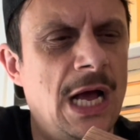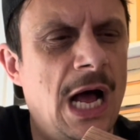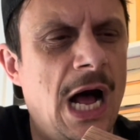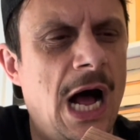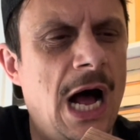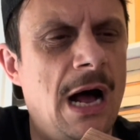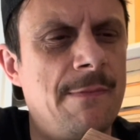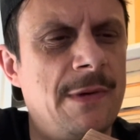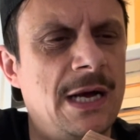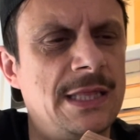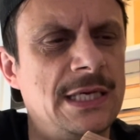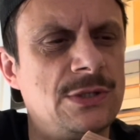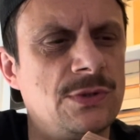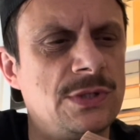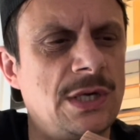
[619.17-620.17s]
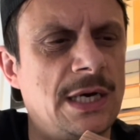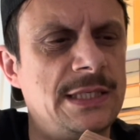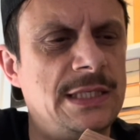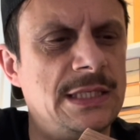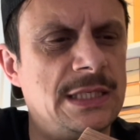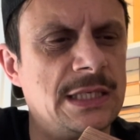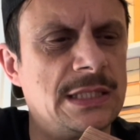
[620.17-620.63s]
And this was
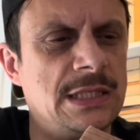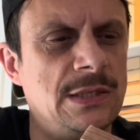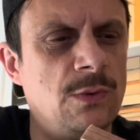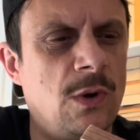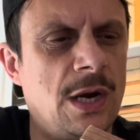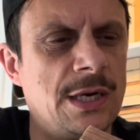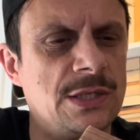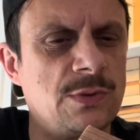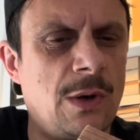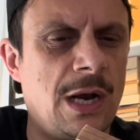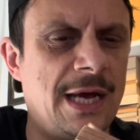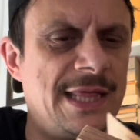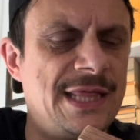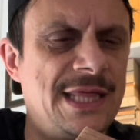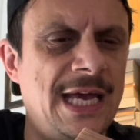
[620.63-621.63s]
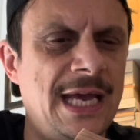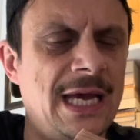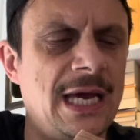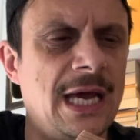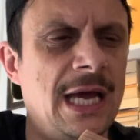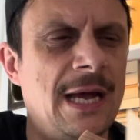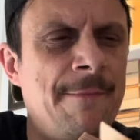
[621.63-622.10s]
1961 as well. I think
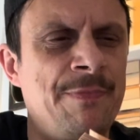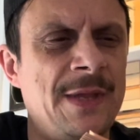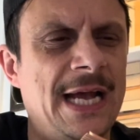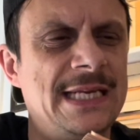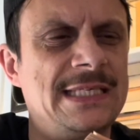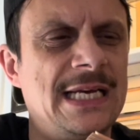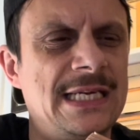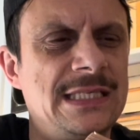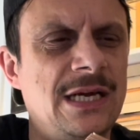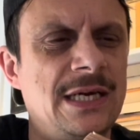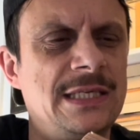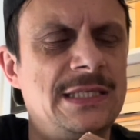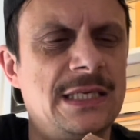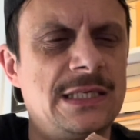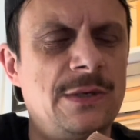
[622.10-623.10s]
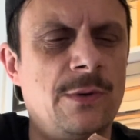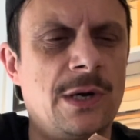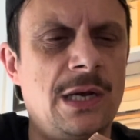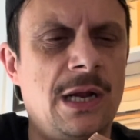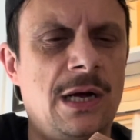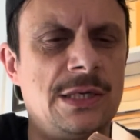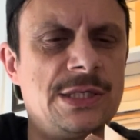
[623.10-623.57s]
it says 1961
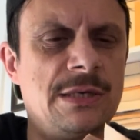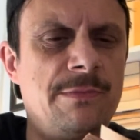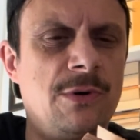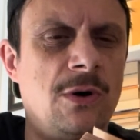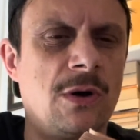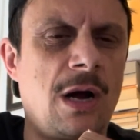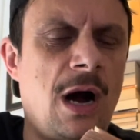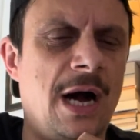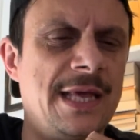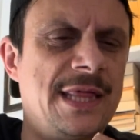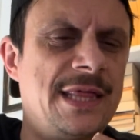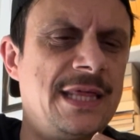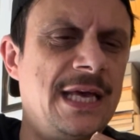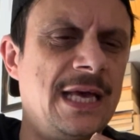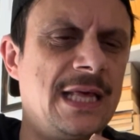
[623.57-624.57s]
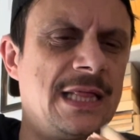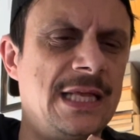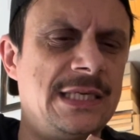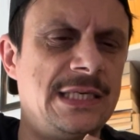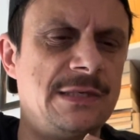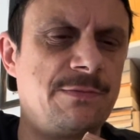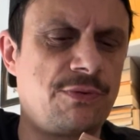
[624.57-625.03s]
Lancer book. I think
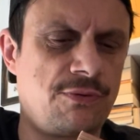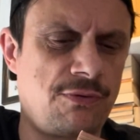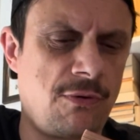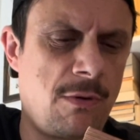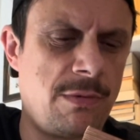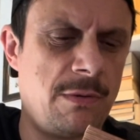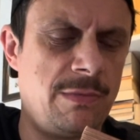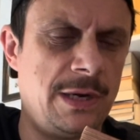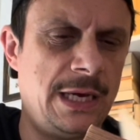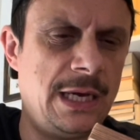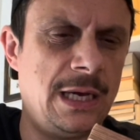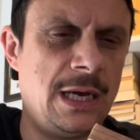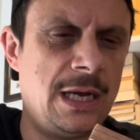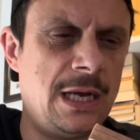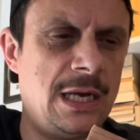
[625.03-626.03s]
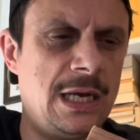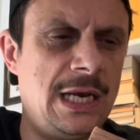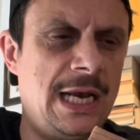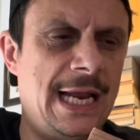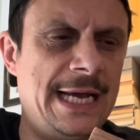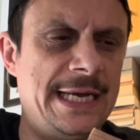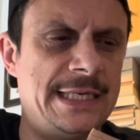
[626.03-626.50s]
this is probably
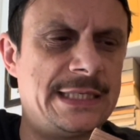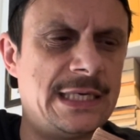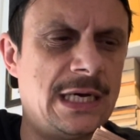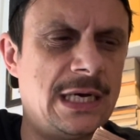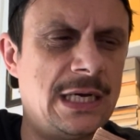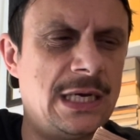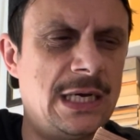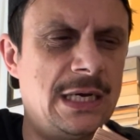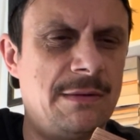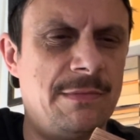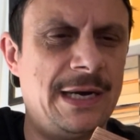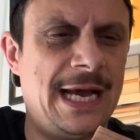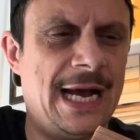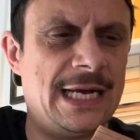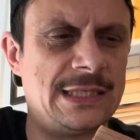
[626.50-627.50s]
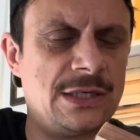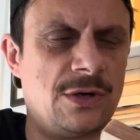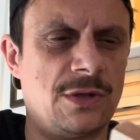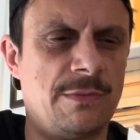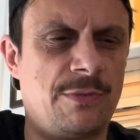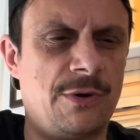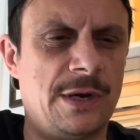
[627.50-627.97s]
later, but it hasn't got
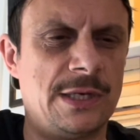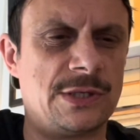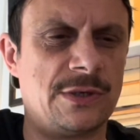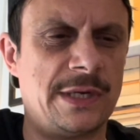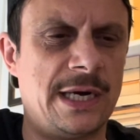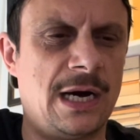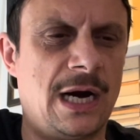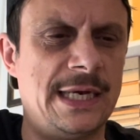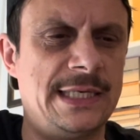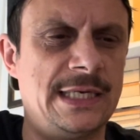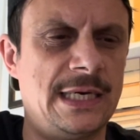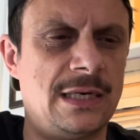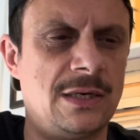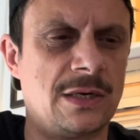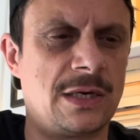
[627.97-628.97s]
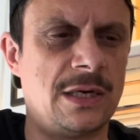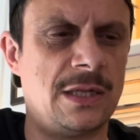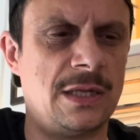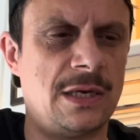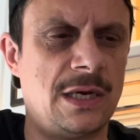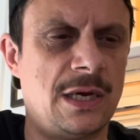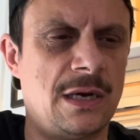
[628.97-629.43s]
the print on it. I did look at
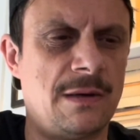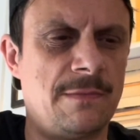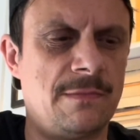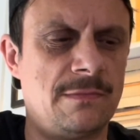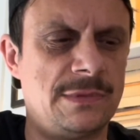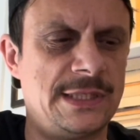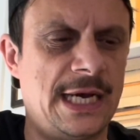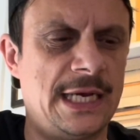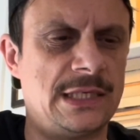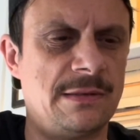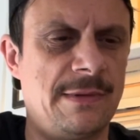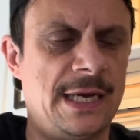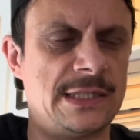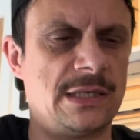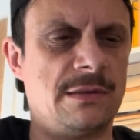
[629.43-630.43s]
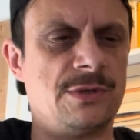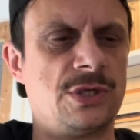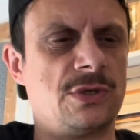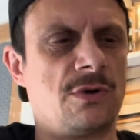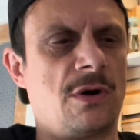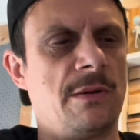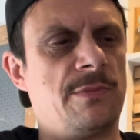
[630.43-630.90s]
the database, and I'm
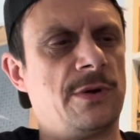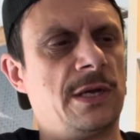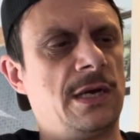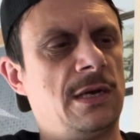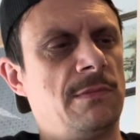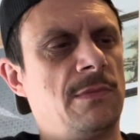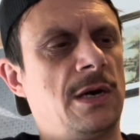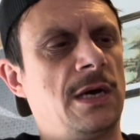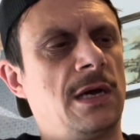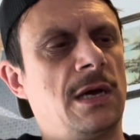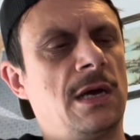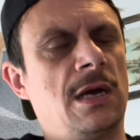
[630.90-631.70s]
sure I put it in my